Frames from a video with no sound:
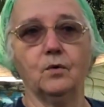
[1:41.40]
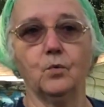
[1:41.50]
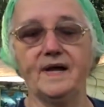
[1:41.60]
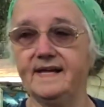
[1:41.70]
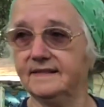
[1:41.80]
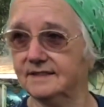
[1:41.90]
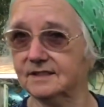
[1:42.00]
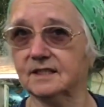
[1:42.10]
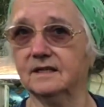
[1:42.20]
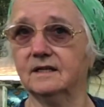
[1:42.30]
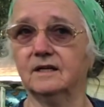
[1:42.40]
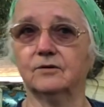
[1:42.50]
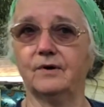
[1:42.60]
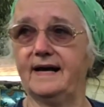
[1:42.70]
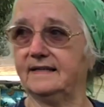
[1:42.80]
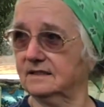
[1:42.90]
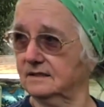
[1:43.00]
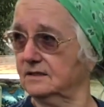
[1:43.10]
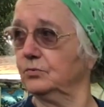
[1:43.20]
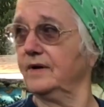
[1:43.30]
weeds,
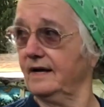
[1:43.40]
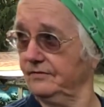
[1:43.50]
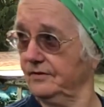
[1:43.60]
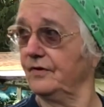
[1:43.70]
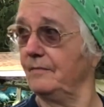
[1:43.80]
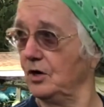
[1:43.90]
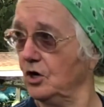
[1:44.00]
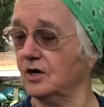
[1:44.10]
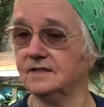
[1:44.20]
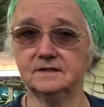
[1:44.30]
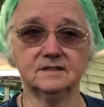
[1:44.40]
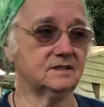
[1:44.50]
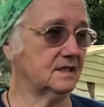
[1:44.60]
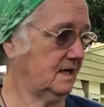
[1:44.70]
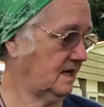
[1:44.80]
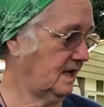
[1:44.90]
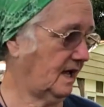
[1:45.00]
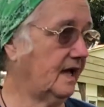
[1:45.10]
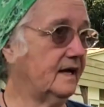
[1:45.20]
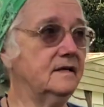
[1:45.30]
grasses, whatever from our gardens,
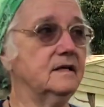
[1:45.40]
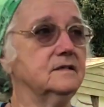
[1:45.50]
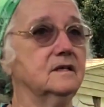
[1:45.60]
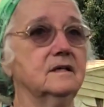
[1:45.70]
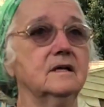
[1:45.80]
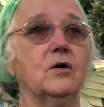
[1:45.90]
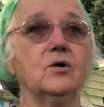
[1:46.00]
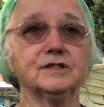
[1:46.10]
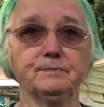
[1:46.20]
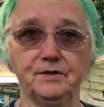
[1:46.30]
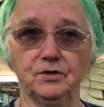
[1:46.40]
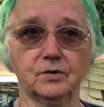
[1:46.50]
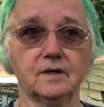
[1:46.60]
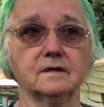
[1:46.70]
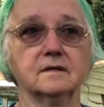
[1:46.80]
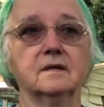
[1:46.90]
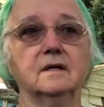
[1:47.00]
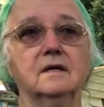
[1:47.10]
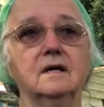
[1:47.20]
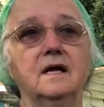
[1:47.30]
and horse manure.
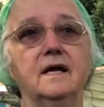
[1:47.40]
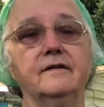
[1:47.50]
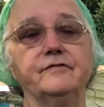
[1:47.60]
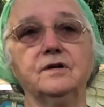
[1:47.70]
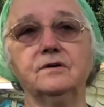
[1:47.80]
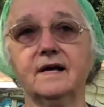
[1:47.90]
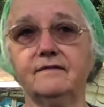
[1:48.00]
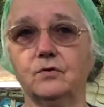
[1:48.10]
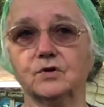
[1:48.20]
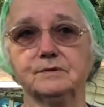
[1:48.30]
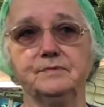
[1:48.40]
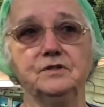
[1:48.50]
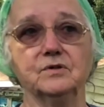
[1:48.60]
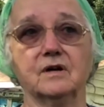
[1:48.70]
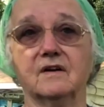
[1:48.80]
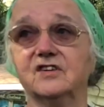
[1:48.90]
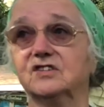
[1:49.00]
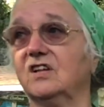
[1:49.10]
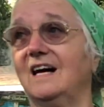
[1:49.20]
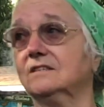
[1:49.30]
And if you don't have horse manure, there's
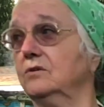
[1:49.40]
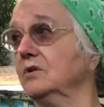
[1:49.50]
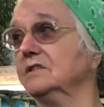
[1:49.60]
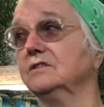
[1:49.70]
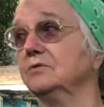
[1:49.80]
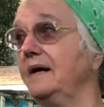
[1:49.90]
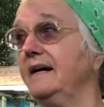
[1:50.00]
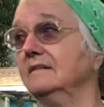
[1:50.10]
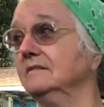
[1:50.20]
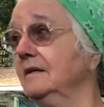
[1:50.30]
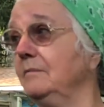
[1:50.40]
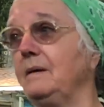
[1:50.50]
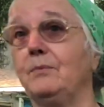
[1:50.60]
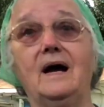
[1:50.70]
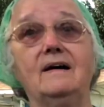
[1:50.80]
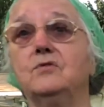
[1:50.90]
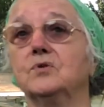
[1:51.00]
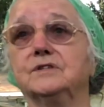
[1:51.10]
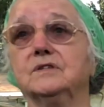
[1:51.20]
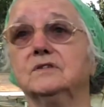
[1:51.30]
lots of horses around. People have
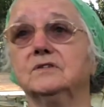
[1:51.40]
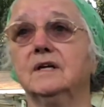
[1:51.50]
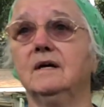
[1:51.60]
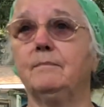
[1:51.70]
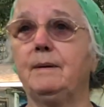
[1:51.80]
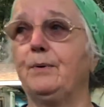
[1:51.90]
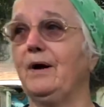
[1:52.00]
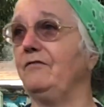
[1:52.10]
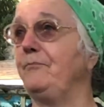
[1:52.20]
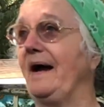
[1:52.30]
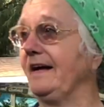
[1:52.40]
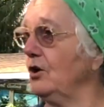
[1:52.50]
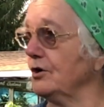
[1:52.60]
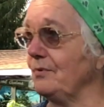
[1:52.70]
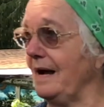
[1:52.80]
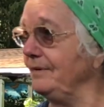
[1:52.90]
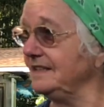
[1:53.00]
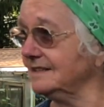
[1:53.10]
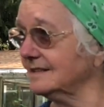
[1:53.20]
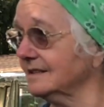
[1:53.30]
horses. People have backyard
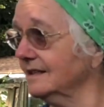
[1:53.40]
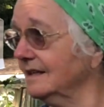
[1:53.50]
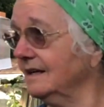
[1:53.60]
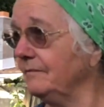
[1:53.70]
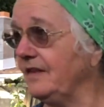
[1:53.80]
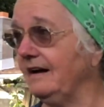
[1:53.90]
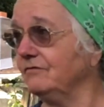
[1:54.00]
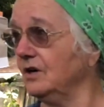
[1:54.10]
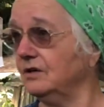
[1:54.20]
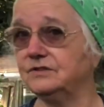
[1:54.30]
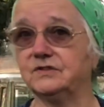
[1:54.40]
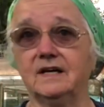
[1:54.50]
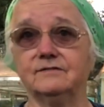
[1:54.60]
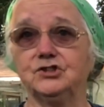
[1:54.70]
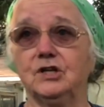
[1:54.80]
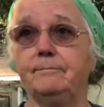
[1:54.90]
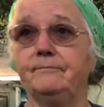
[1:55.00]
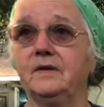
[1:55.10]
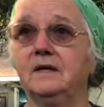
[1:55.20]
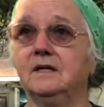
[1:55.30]
rabbits. They have goats. They have sheep.
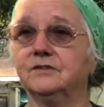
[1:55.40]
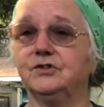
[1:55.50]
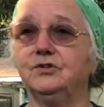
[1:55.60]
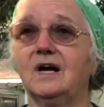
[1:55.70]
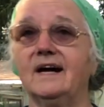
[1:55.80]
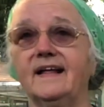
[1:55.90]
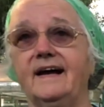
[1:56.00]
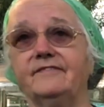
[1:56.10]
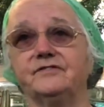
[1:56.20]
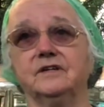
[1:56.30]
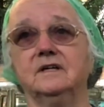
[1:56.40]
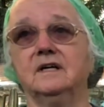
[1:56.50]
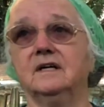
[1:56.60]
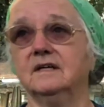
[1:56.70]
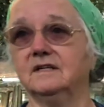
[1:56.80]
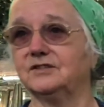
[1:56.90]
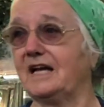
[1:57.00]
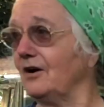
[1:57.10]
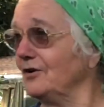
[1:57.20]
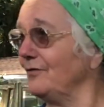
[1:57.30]
So you kind of have to
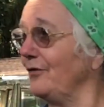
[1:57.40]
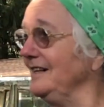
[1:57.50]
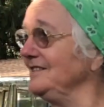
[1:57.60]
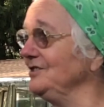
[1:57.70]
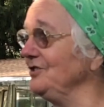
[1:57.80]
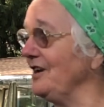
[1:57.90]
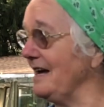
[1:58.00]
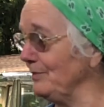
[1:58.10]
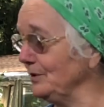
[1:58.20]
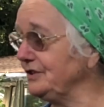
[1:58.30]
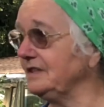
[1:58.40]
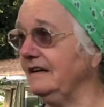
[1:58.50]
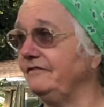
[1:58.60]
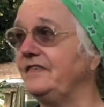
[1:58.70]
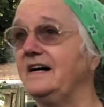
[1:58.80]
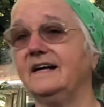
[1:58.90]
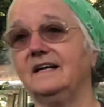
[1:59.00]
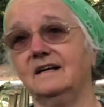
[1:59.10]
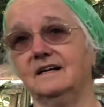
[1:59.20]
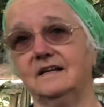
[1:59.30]
scour your friends and your neighbors and
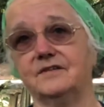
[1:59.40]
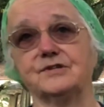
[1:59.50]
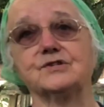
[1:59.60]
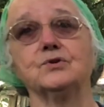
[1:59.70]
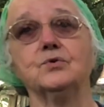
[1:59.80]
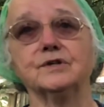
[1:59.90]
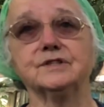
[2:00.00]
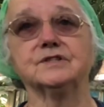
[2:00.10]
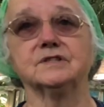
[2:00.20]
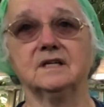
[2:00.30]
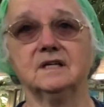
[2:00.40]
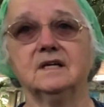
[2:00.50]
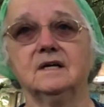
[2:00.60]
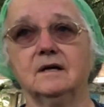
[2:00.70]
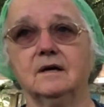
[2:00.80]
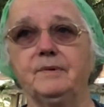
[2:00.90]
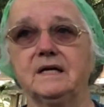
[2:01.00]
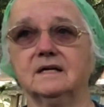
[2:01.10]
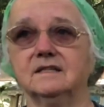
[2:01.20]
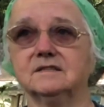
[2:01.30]
find another source,
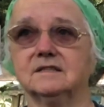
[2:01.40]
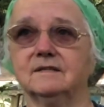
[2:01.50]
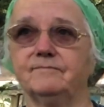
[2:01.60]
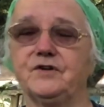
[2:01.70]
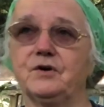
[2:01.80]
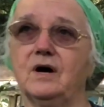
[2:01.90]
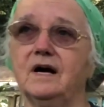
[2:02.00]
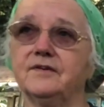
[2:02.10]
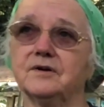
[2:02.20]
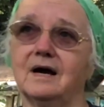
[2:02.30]
because your other